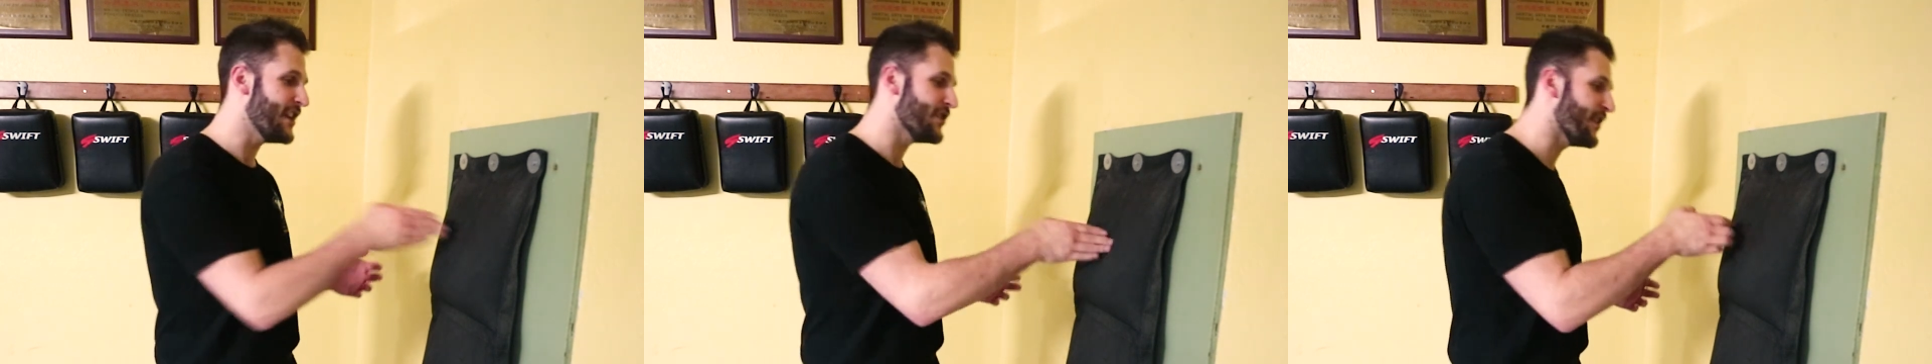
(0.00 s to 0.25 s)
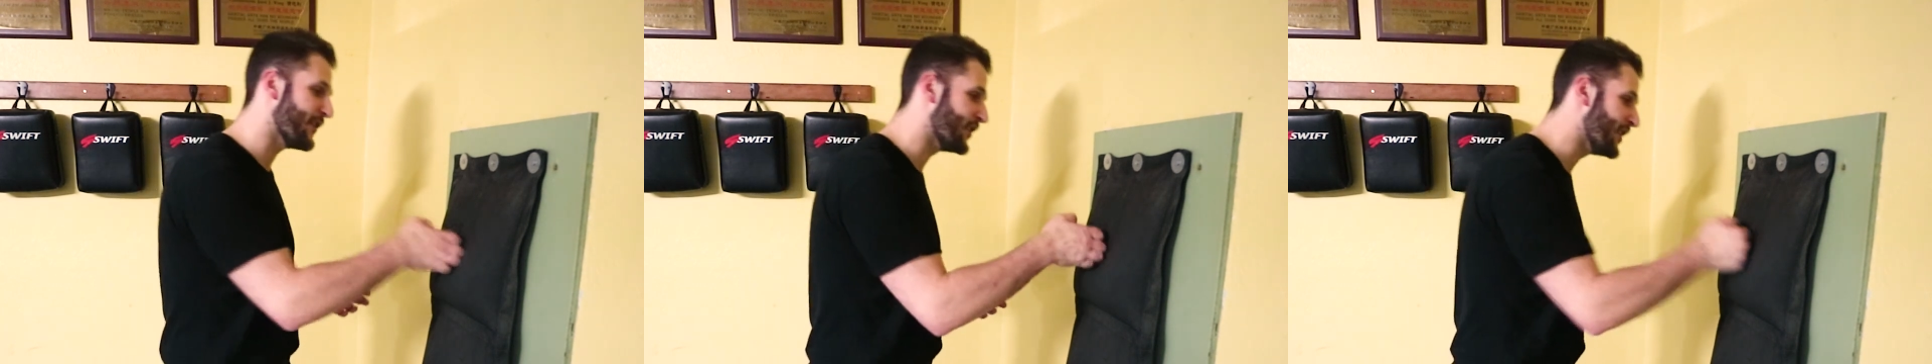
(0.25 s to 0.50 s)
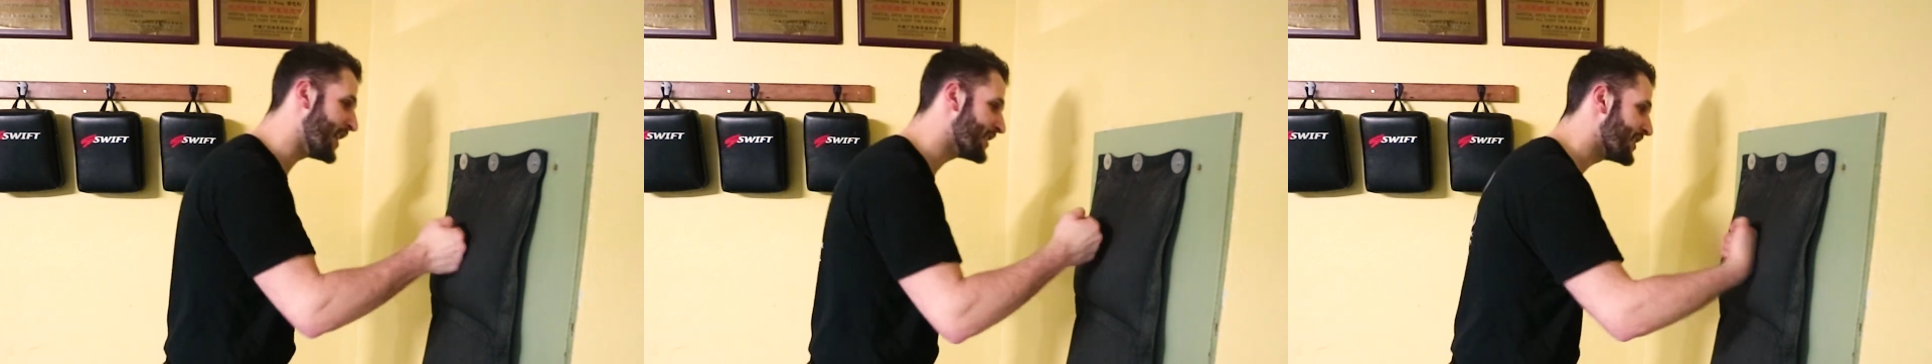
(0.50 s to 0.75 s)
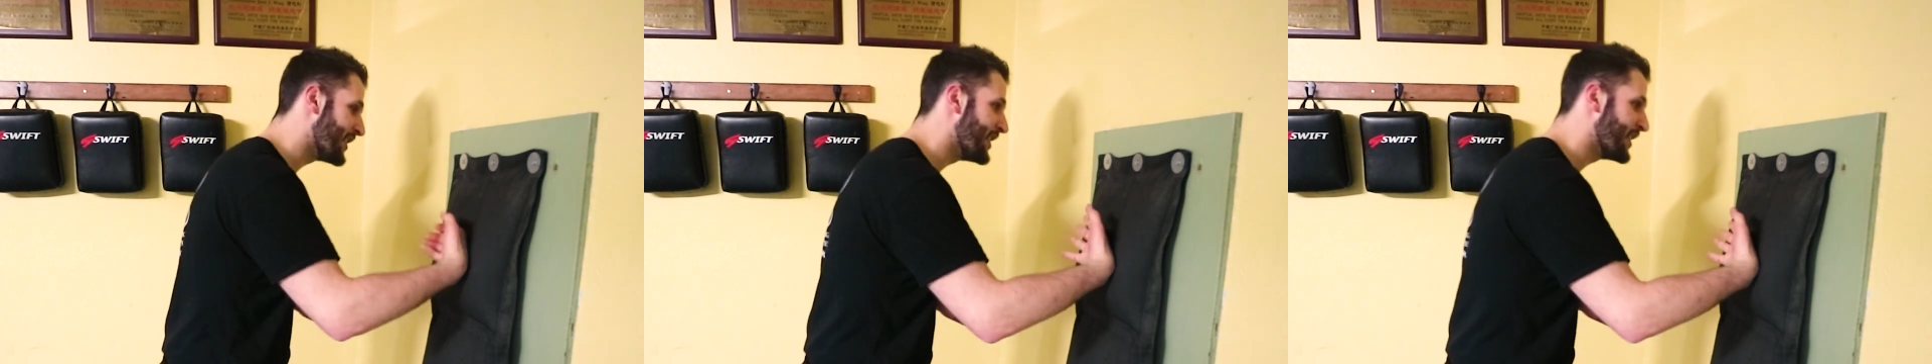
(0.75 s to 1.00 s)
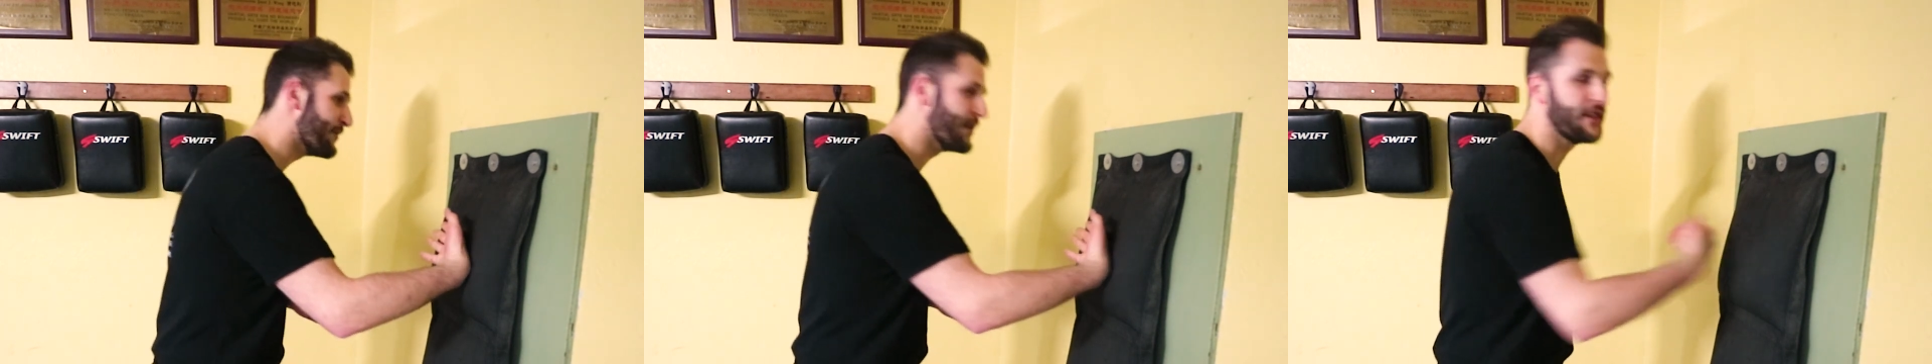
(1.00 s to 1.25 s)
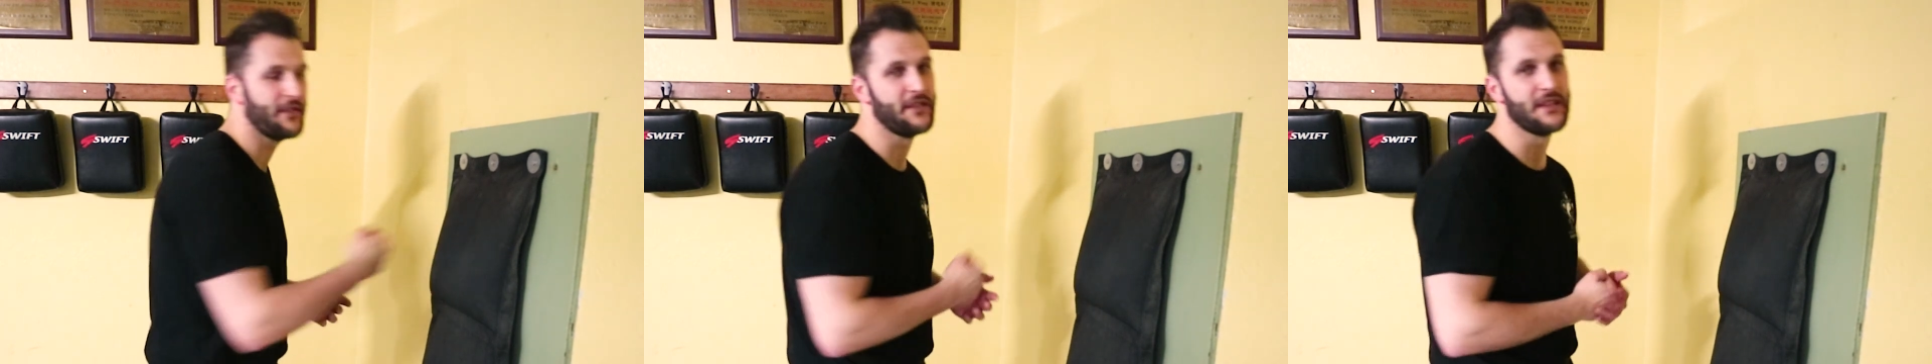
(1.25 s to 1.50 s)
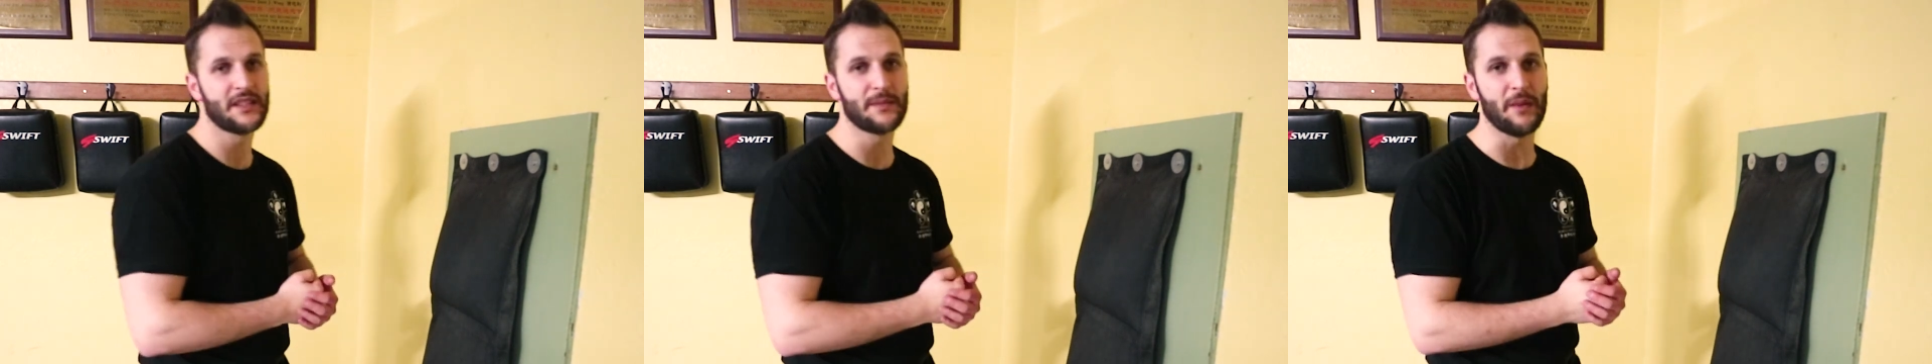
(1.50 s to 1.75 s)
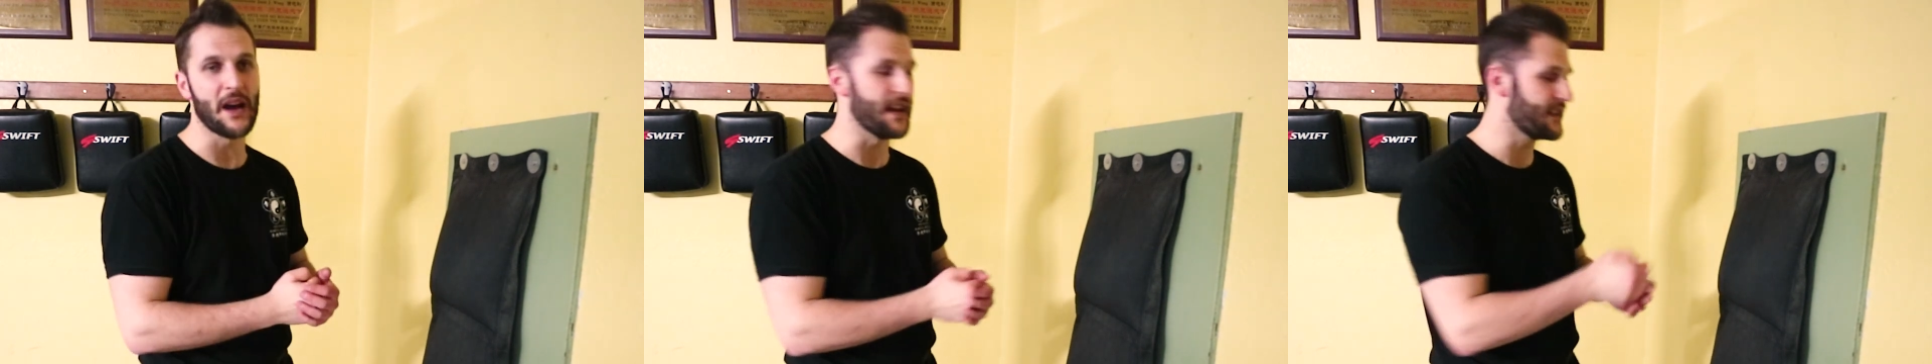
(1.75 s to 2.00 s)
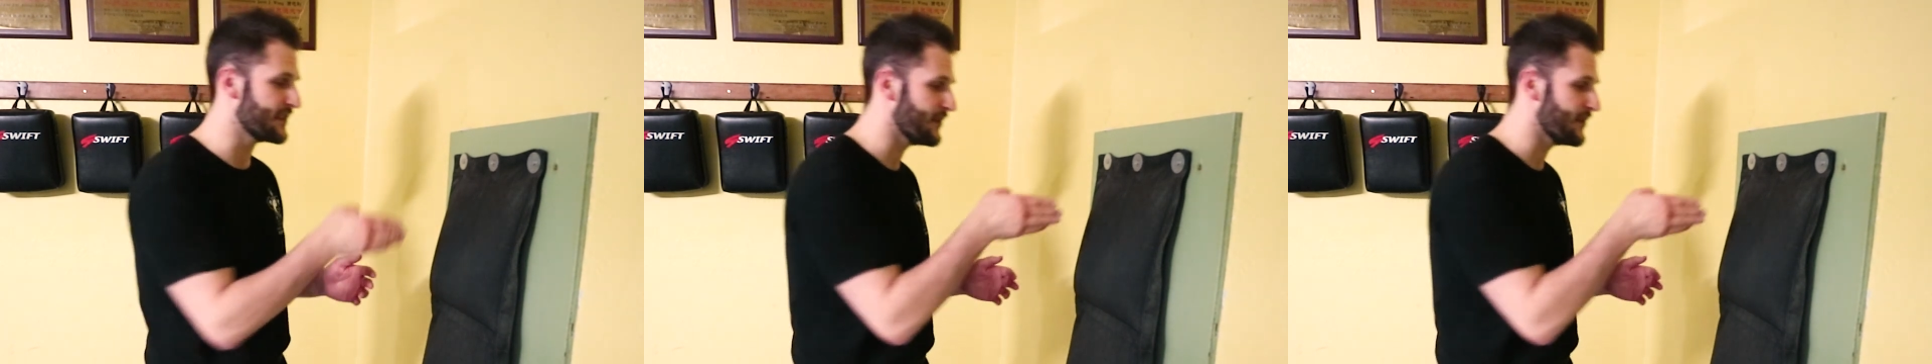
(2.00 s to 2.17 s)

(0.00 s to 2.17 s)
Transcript: You have a lot to think about on the spot.